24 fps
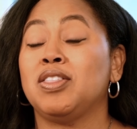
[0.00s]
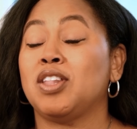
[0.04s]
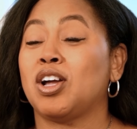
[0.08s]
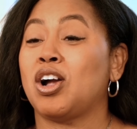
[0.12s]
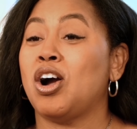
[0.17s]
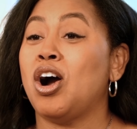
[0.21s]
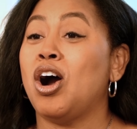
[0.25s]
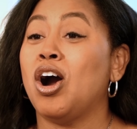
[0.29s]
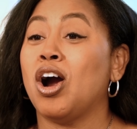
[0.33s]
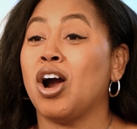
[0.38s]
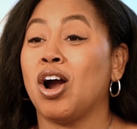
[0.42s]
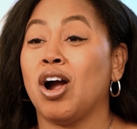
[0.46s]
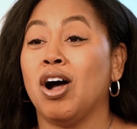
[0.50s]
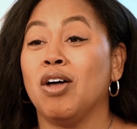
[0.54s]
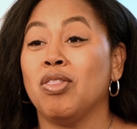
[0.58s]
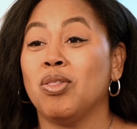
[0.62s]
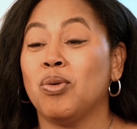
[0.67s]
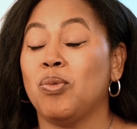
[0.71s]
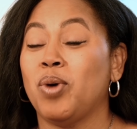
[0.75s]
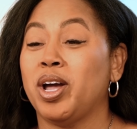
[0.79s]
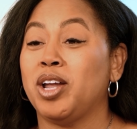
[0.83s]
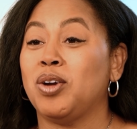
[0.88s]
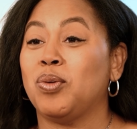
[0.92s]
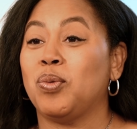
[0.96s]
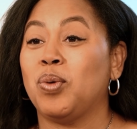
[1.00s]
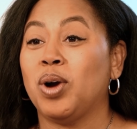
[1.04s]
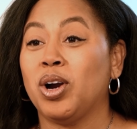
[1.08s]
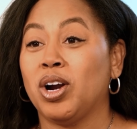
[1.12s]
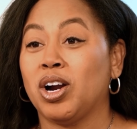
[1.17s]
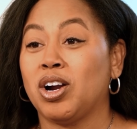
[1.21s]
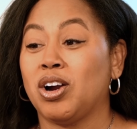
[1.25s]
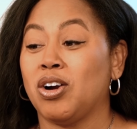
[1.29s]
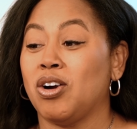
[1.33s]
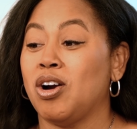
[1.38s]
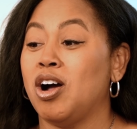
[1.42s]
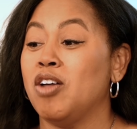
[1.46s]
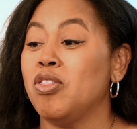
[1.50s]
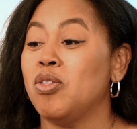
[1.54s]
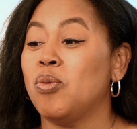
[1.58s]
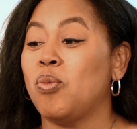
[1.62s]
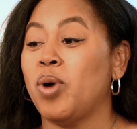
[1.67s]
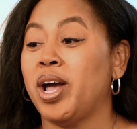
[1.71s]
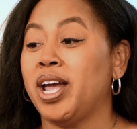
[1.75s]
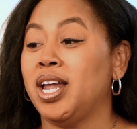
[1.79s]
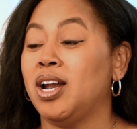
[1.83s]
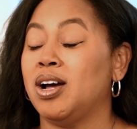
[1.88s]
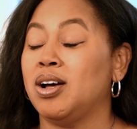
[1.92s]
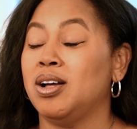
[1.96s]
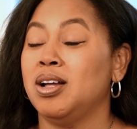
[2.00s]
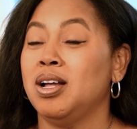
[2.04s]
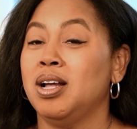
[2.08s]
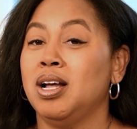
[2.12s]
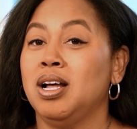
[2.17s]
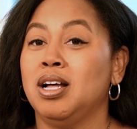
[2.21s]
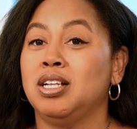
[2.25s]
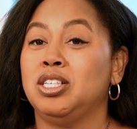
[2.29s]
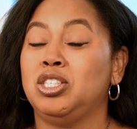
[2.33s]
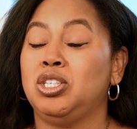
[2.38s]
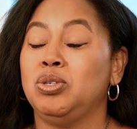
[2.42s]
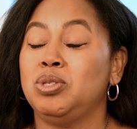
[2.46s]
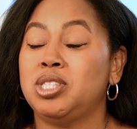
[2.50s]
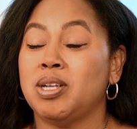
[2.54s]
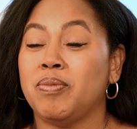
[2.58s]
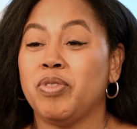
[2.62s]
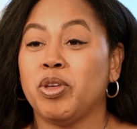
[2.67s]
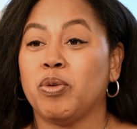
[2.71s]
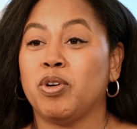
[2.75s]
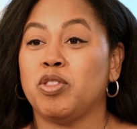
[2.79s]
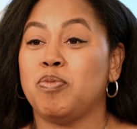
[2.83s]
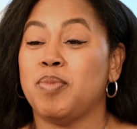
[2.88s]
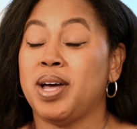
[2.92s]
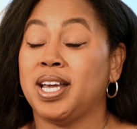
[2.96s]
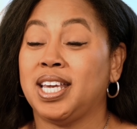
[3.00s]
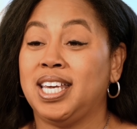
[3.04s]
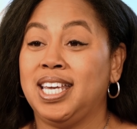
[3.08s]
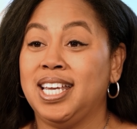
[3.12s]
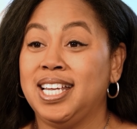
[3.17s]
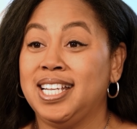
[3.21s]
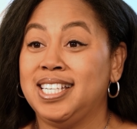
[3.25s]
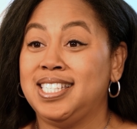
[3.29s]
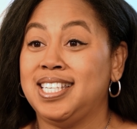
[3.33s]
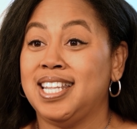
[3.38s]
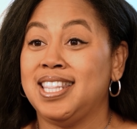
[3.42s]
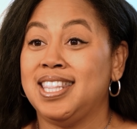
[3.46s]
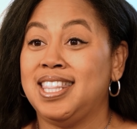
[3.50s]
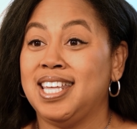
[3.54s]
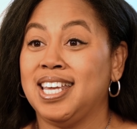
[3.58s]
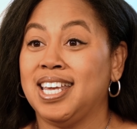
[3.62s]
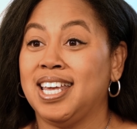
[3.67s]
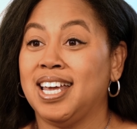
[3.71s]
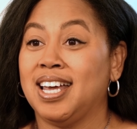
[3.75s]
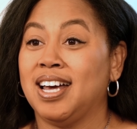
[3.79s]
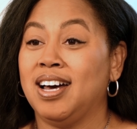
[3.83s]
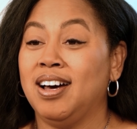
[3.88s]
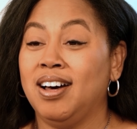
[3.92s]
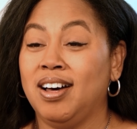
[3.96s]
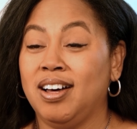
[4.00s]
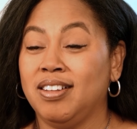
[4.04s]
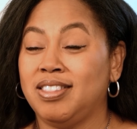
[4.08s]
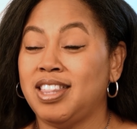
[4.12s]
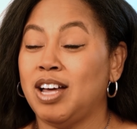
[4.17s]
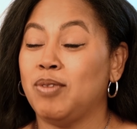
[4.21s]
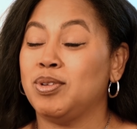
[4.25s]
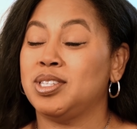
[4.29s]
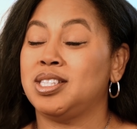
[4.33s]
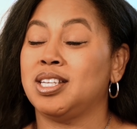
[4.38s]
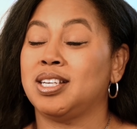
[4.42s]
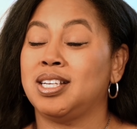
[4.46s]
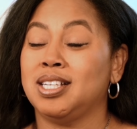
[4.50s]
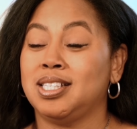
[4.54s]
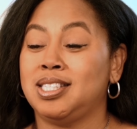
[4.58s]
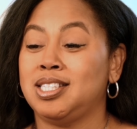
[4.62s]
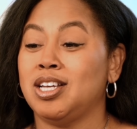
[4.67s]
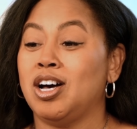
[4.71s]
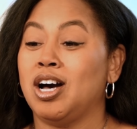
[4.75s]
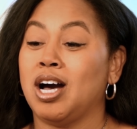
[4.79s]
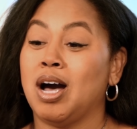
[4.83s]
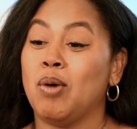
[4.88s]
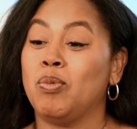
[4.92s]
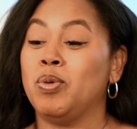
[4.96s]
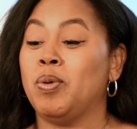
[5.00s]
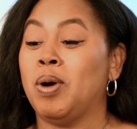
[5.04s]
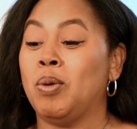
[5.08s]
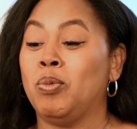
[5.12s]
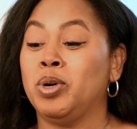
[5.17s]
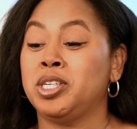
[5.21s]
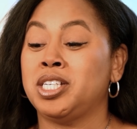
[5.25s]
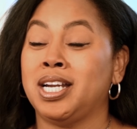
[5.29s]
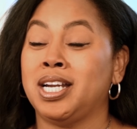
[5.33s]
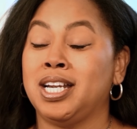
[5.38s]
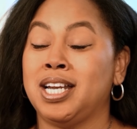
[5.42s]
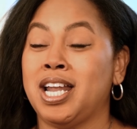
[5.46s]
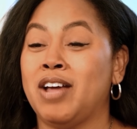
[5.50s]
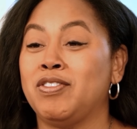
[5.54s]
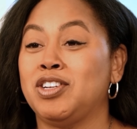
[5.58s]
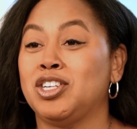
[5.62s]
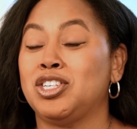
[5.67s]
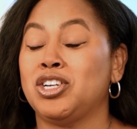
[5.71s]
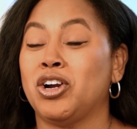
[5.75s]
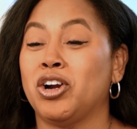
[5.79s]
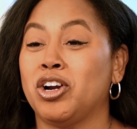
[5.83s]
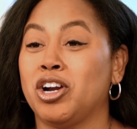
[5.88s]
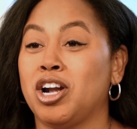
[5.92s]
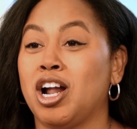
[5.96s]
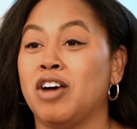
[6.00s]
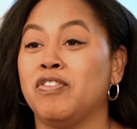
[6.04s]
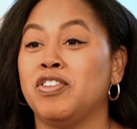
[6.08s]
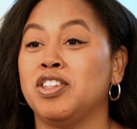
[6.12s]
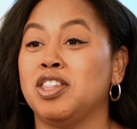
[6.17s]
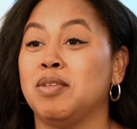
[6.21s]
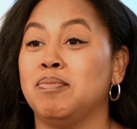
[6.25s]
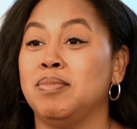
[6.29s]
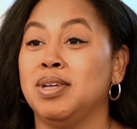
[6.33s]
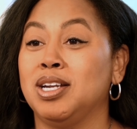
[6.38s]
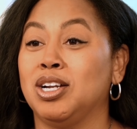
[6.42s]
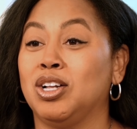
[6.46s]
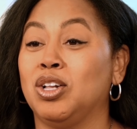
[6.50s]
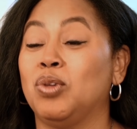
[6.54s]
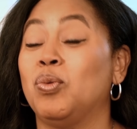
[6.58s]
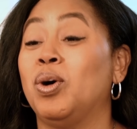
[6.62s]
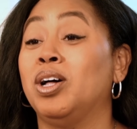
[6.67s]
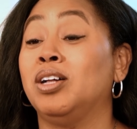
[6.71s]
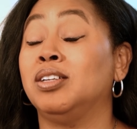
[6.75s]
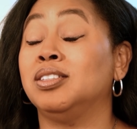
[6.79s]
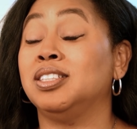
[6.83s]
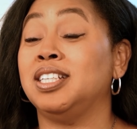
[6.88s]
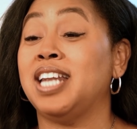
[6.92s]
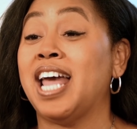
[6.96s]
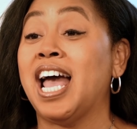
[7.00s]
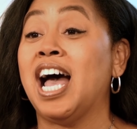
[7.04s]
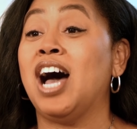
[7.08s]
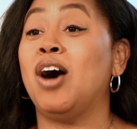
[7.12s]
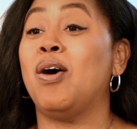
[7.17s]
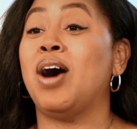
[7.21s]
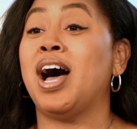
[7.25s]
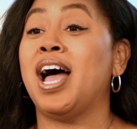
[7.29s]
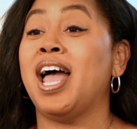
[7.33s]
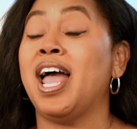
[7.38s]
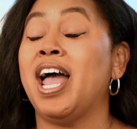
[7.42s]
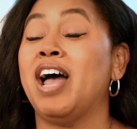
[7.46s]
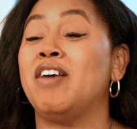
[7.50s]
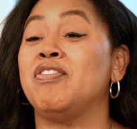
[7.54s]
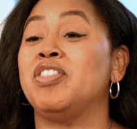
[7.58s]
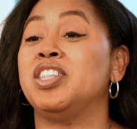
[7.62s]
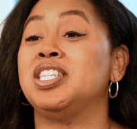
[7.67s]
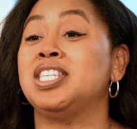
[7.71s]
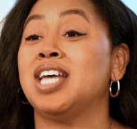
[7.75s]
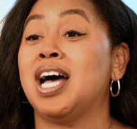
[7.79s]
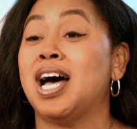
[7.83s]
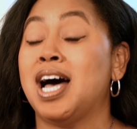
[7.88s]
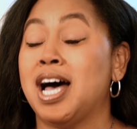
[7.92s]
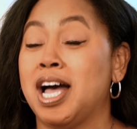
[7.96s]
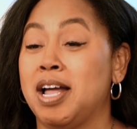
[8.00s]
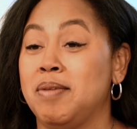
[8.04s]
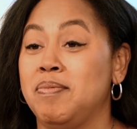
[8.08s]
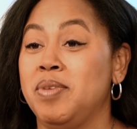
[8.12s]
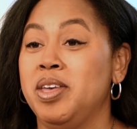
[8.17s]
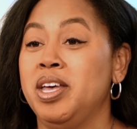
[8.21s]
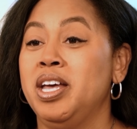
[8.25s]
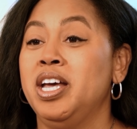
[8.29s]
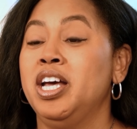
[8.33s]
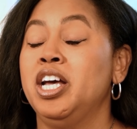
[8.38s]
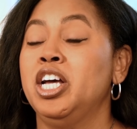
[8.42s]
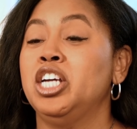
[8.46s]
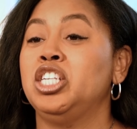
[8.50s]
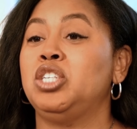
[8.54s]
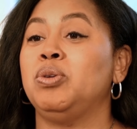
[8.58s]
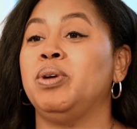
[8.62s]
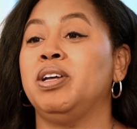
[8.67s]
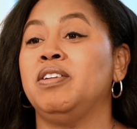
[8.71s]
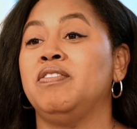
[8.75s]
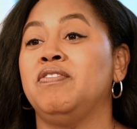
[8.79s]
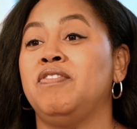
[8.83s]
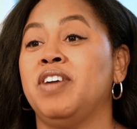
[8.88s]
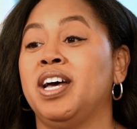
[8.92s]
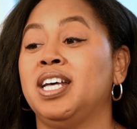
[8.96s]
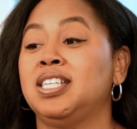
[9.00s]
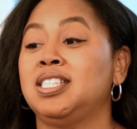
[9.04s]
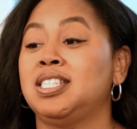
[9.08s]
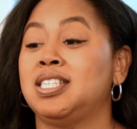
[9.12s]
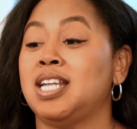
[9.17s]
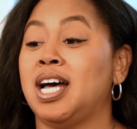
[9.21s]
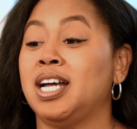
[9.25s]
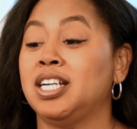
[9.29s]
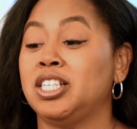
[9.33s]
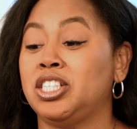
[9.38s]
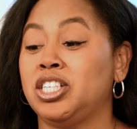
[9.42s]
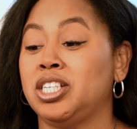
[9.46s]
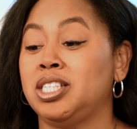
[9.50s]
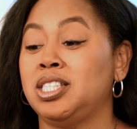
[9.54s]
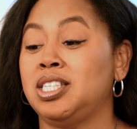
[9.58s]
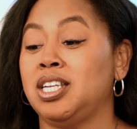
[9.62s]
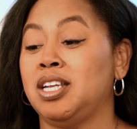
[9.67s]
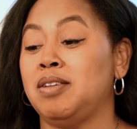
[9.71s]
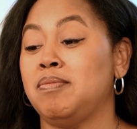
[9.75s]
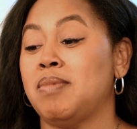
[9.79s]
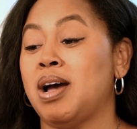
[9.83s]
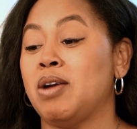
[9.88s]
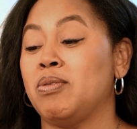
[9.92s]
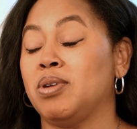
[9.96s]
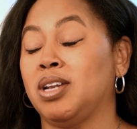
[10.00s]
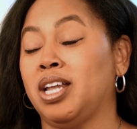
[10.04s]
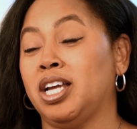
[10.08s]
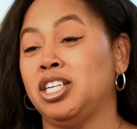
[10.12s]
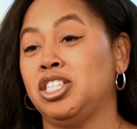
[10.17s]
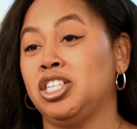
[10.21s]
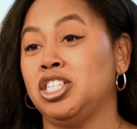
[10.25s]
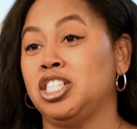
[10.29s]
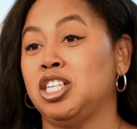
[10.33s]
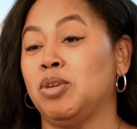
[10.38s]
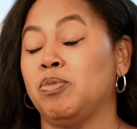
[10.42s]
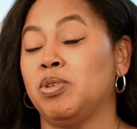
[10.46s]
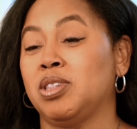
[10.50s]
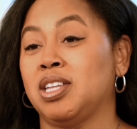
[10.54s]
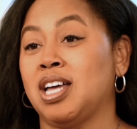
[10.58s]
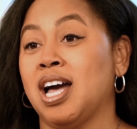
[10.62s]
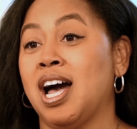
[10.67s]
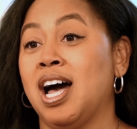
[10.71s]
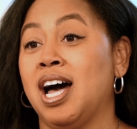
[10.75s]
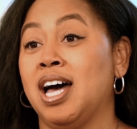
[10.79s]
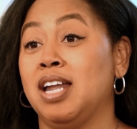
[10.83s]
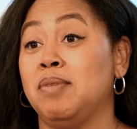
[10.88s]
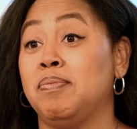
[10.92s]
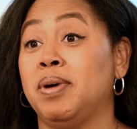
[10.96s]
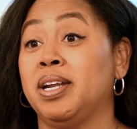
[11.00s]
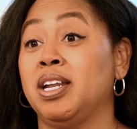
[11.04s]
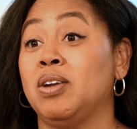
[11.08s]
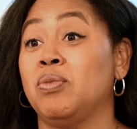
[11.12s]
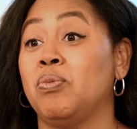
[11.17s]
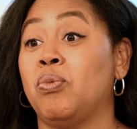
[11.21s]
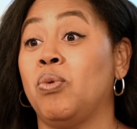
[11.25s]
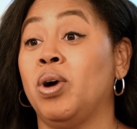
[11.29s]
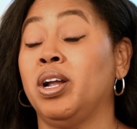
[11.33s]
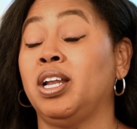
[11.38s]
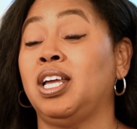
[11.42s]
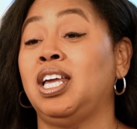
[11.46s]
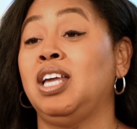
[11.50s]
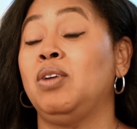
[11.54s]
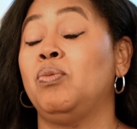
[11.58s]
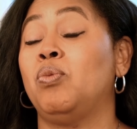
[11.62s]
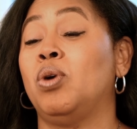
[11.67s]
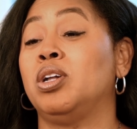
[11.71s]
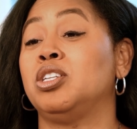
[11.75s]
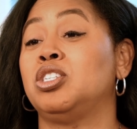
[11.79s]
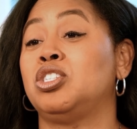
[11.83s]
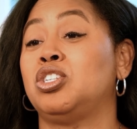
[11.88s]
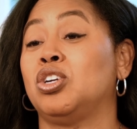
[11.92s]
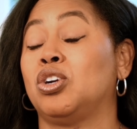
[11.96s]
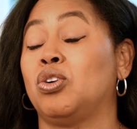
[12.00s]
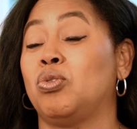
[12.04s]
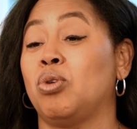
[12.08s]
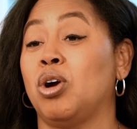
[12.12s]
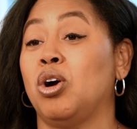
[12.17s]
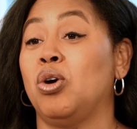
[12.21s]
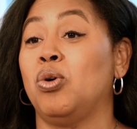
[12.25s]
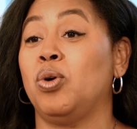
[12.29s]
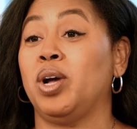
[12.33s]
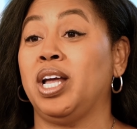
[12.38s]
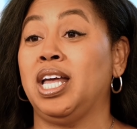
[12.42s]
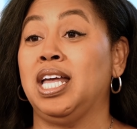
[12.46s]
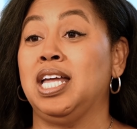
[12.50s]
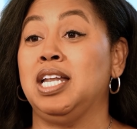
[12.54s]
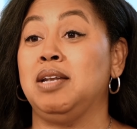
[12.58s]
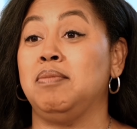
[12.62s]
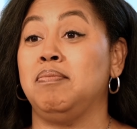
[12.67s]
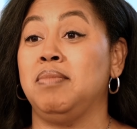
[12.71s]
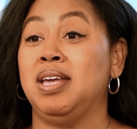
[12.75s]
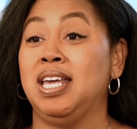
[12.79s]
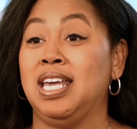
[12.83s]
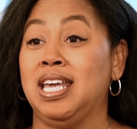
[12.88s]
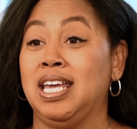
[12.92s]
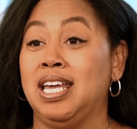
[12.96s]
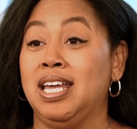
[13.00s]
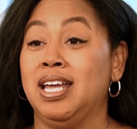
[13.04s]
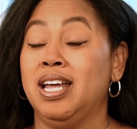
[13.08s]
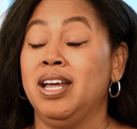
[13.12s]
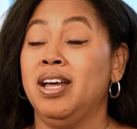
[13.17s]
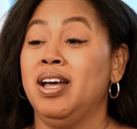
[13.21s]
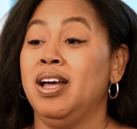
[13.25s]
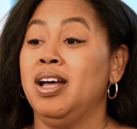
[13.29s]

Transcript: in the car on the way to work or on the way to do something with my kids and thinking, that was the good song. I I didn't have to turn it off in the middle. Well, now I have the time to invest not just in my relationship with God, but in what He wants to grow in me.